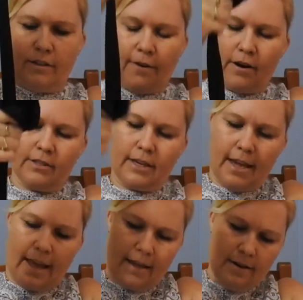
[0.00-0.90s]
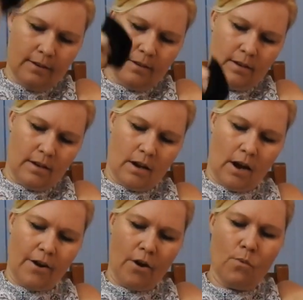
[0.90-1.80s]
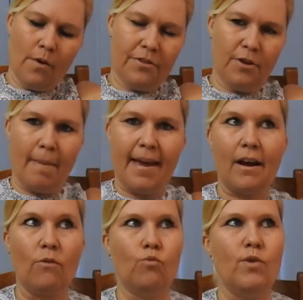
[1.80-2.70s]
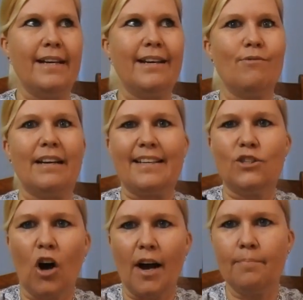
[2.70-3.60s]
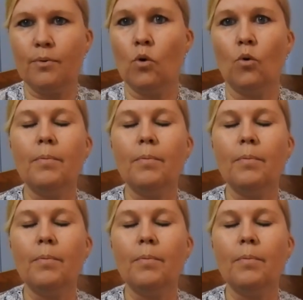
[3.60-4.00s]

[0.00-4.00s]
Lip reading: as far as I can. I don't want to make a really, really tight ball,